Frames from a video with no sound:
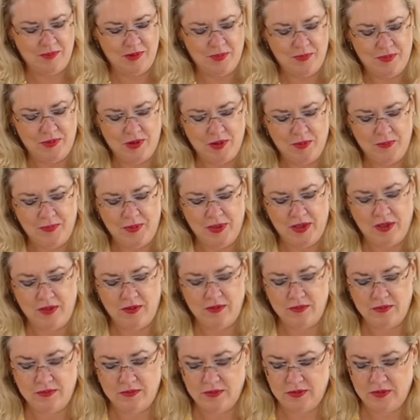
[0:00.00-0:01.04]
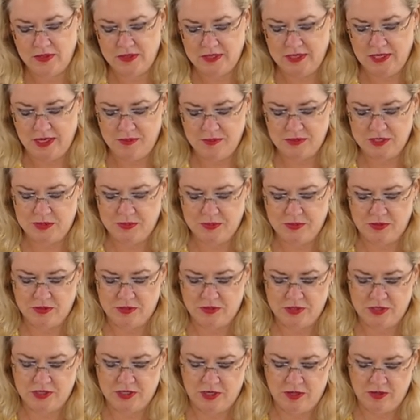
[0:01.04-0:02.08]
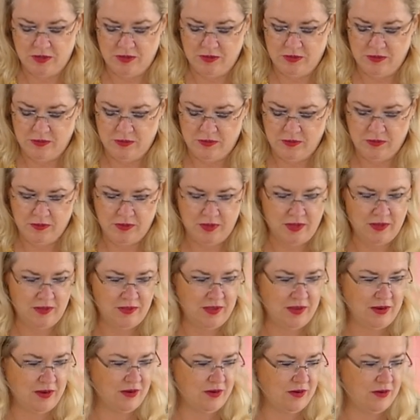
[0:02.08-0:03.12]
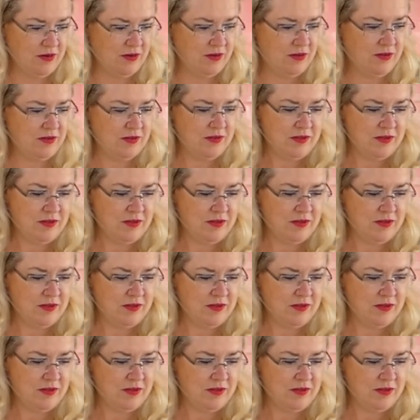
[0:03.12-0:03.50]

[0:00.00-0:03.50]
going to put about a tablespoon or so in there.